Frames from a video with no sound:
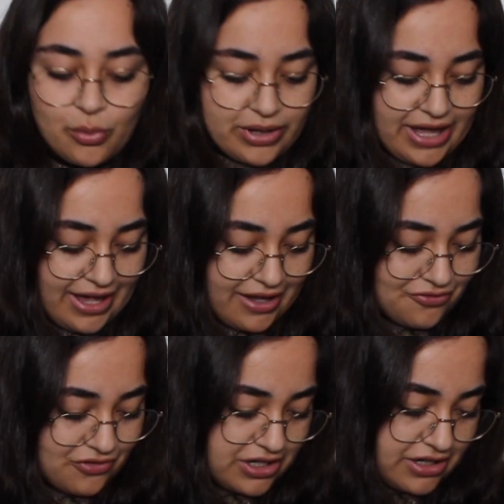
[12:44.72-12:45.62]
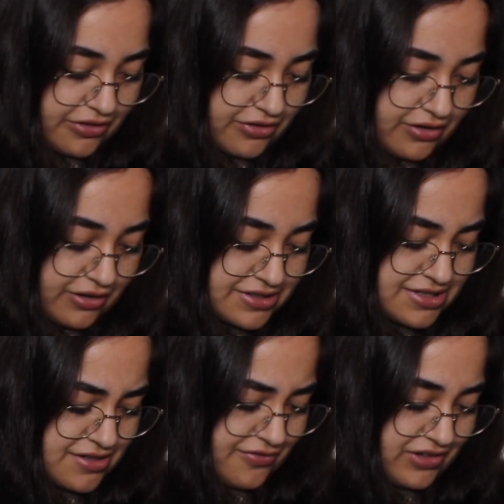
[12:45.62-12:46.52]
we have another, is
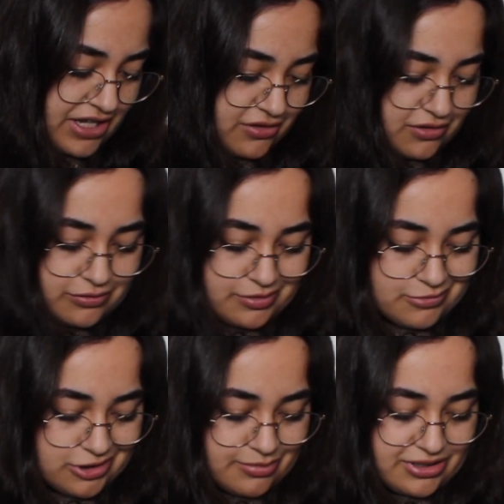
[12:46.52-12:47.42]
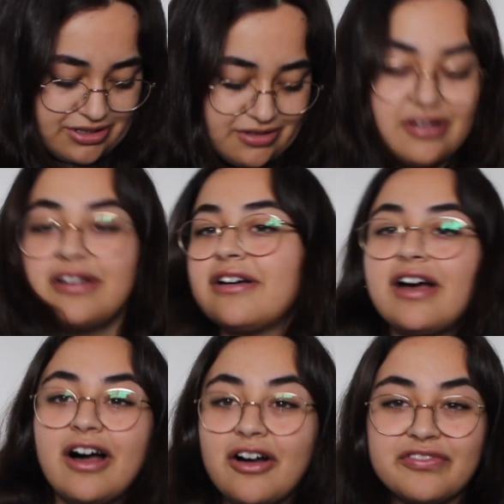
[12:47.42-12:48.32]
this a flannel? It might be.
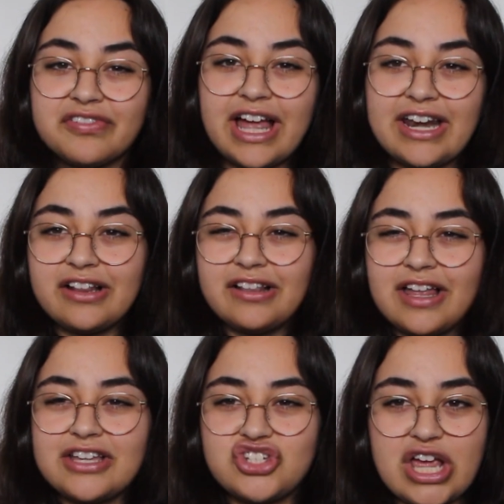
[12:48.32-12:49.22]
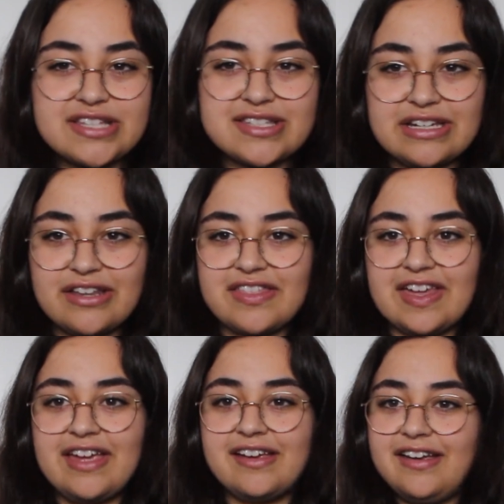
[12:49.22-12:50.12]
Flannel adjacent
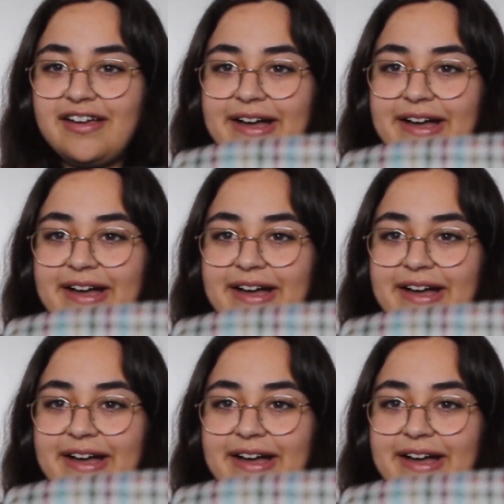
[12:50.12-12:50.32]
thing.